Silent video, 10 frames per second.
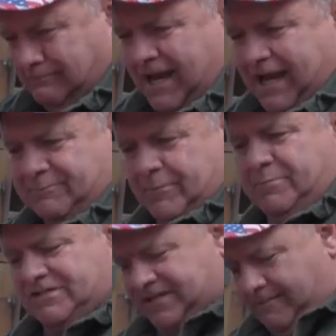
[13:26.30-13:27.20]
Make up a
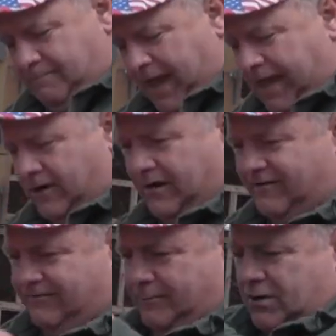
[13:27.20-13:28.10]
biscuit batter
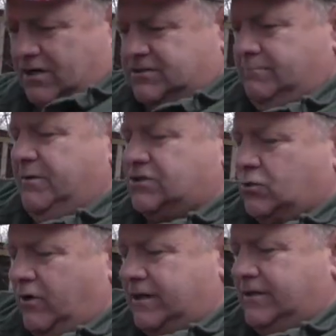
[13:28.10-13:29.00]
out of a box of
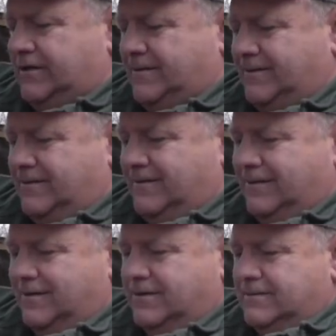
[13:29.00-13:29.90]
Bisquick,
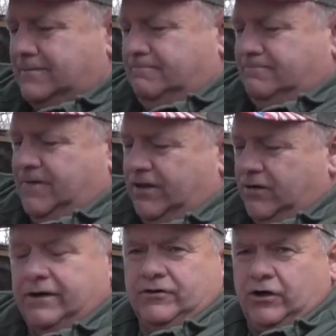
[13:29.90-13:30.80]
and
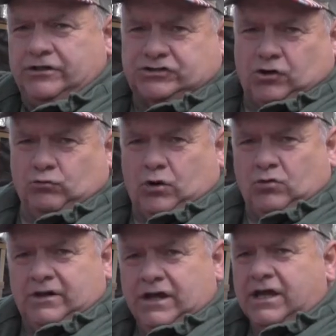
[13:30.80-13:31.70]
then you just don't
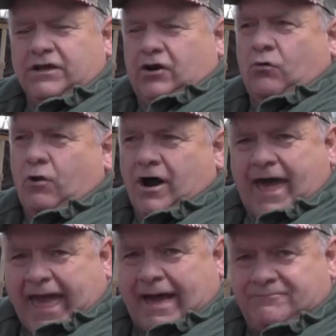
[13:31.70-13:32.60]
roll it. You don't
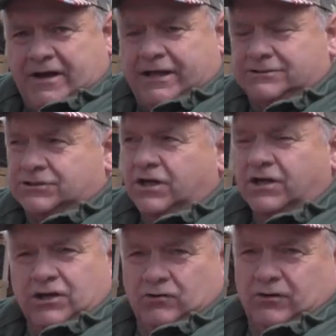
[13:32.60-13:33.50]
want a half inch.
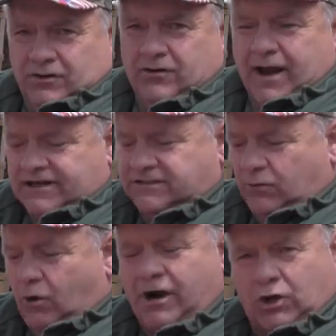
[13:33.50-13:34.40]
You you
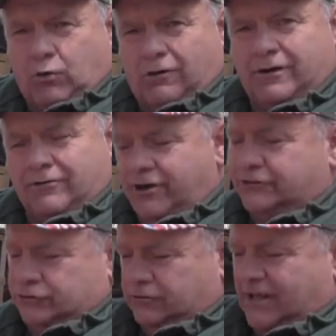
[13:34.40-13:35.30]
actually want a quarter
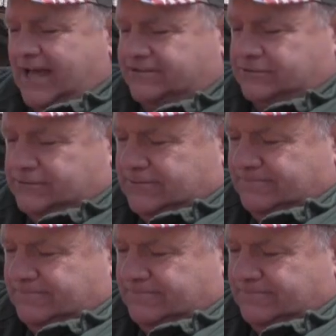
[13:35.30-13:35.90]
inch or less.